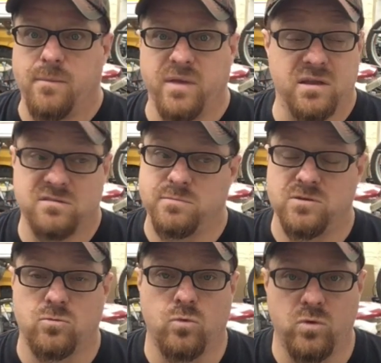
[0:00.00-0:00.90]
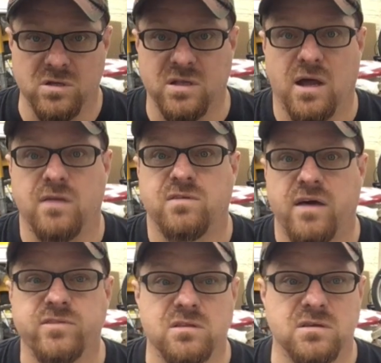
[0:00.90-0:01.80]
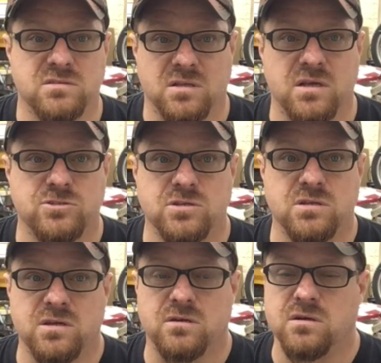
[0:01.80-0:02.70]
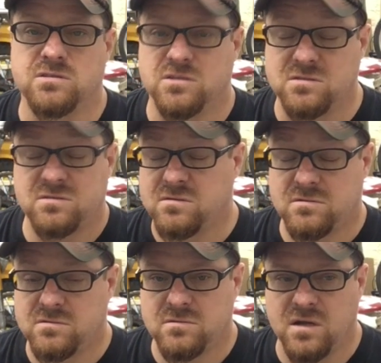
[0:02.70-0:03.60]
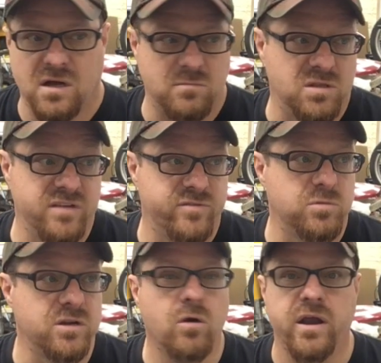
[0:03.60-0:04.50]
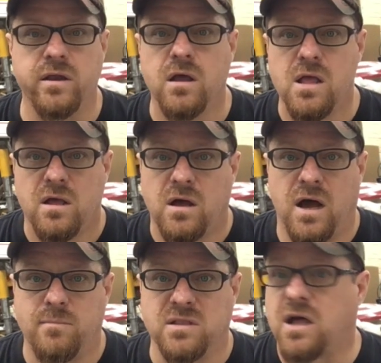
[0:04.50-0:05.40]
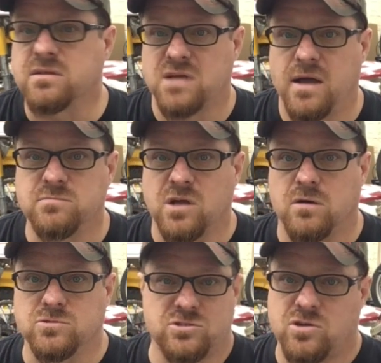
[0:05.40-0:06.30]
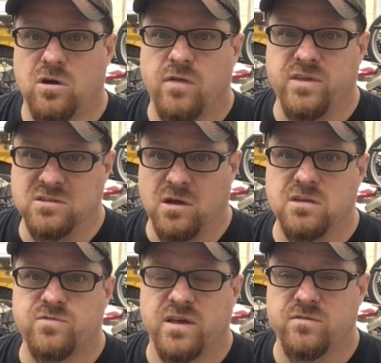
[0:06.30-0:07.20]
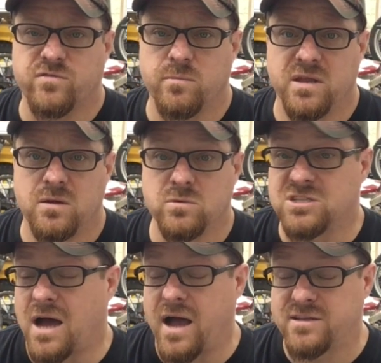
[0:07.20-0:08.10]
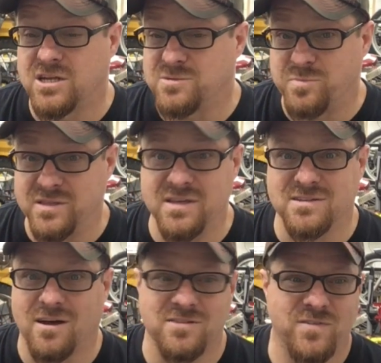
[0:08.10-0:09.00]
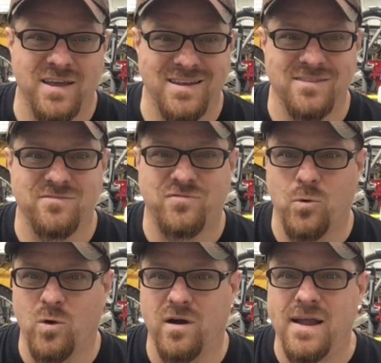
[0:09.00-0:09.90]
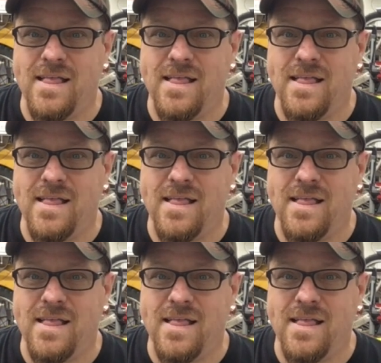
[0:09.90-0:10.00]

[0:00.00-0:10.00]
it has been really nice having the insulation in here. It just unbelievably great. A lot of times I'll just turn on the exhaust fan for a minute, which I just put the exhaust fan in for